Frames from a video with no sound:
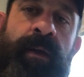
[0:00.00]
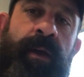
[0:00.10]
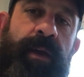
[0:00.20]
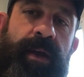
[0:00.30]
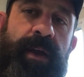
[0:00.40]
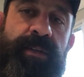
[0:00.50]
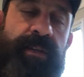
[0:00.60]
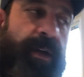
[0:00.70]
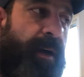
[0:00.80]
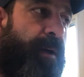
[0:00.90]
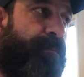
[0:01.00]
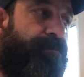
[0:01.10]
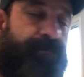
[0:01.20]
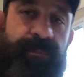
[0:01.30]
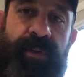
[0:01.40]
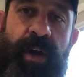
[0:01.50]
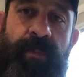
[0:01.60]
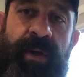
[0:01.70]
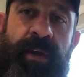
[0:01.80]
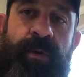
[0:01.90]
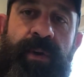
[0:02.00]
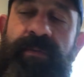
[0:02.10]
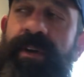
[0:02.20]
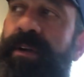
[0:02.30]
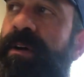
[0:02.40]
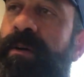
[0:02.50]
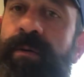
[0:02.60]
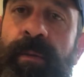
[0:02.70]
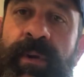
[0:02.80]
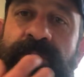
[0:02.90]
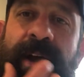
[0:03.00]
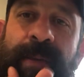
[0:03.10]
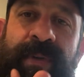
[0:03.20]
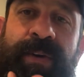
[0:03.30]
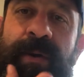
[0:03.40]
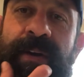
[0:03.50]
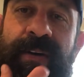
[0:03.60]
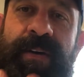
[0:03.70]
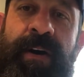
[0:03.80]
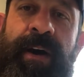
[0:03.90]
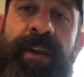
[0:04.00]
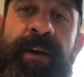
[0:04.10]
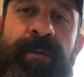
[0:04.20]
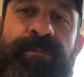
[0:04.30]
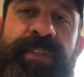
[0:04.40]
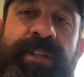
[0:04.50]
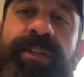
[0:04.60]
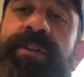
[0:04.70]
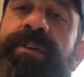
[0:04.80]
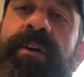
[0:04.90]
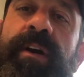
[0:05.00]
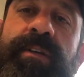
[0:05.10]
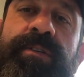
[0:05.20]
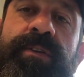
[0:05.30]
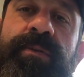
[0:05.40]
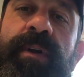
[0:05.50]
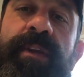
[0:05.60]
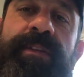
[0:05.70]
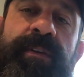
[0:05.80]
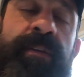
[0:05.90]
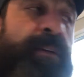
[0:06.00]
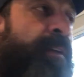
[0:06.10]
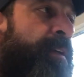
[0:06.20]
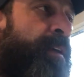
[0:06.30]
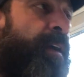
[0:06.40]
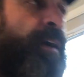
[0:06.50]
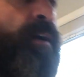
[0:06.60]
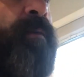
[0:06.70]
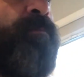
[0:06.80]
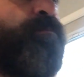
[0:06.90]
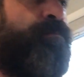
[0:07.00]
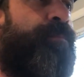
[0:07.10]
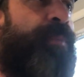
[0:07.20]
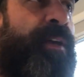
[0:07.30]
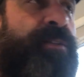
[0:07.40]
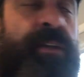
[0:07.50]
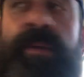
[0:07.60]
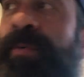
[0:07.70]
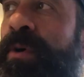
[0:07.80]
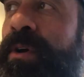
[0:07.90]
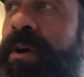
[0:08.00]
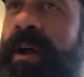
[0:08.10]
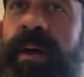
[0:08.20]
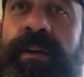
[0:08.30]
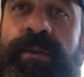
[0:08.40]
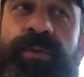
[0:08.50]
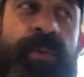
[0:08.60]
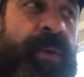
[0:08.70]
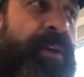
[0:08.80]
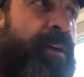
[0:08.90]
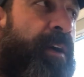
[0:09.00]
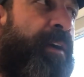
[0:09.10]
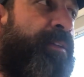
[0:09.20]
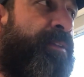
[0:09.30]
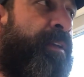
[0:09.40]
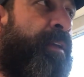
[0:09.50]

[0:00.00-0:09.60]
Hey guys, thought I'd make a quick video. I'm going to try to be quick on teaching your dogs to do nothing. Basically, the protocol I use with my dogs